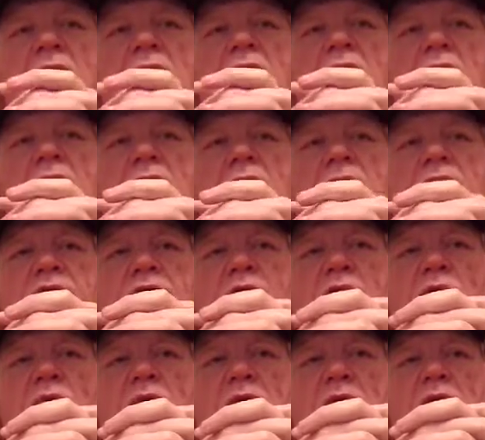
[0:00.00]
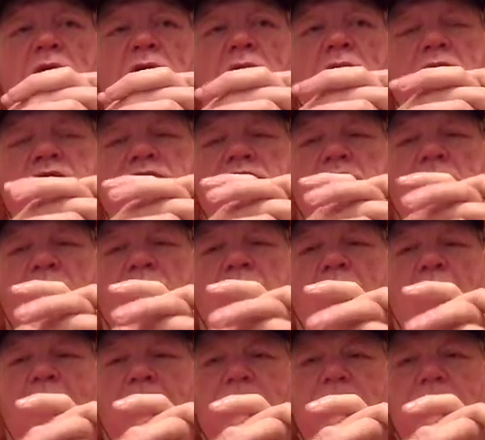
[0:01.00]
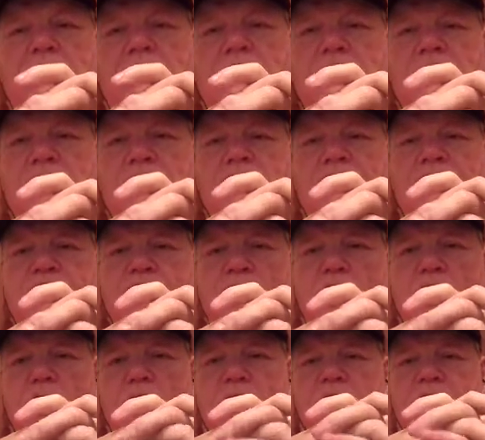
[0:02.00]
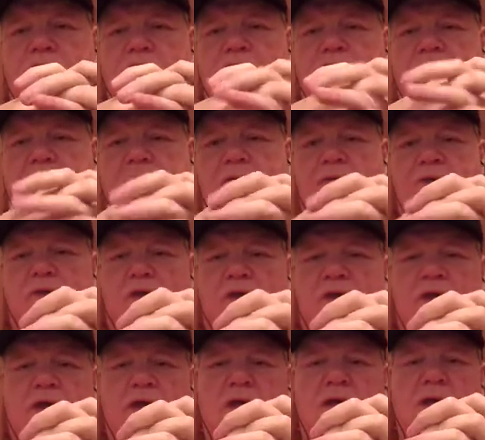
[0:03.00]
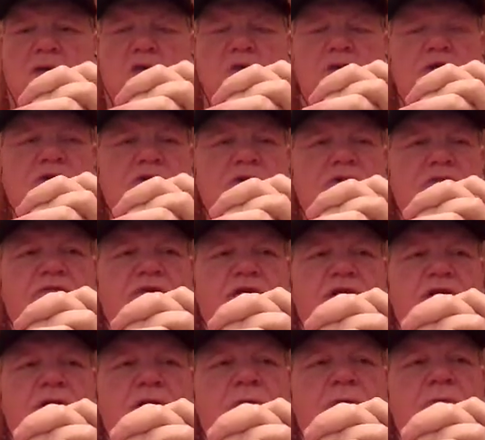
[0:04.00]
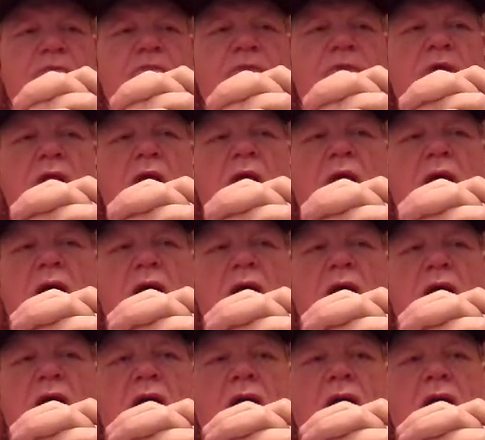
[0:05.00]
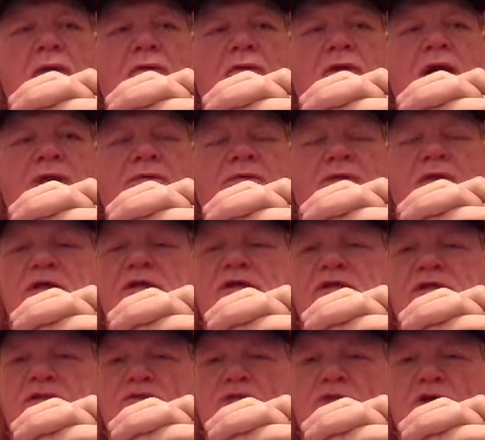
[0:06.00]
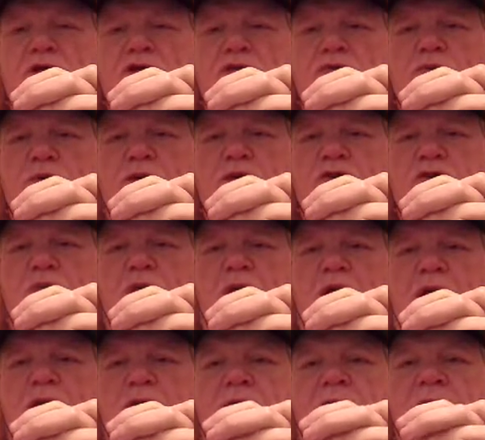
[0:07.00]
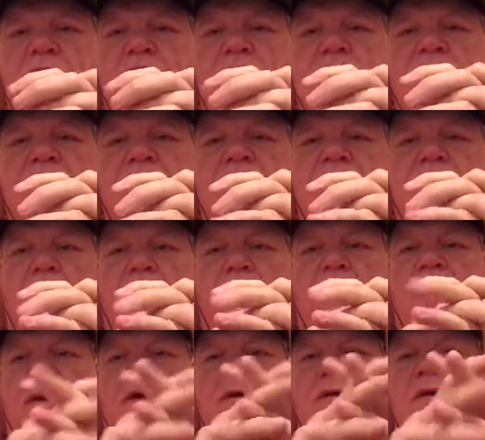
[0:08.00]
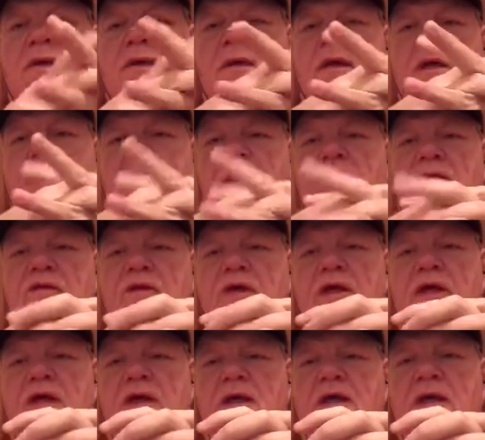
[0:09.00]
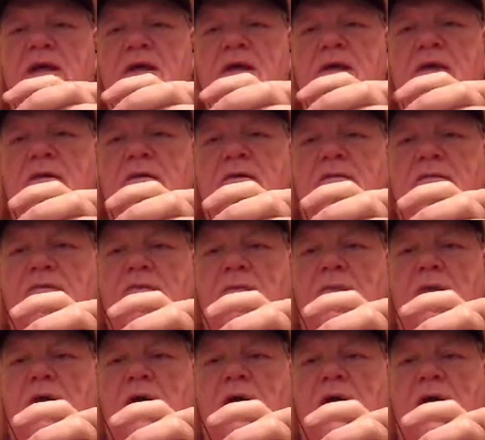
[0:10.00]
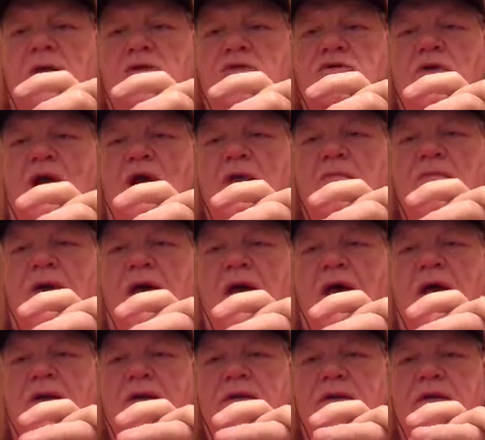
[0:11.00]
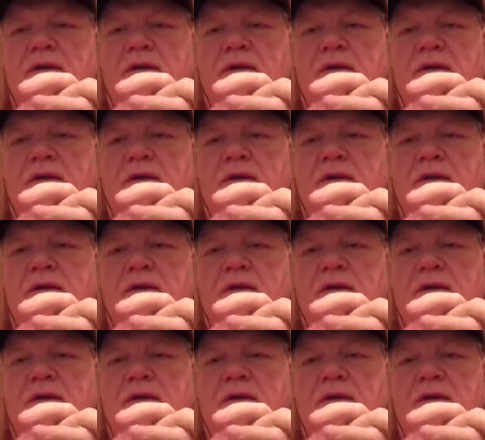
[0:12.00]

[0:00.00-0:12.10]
There were some problems with the original video, not the least of which was right in the middle of filming the tripod,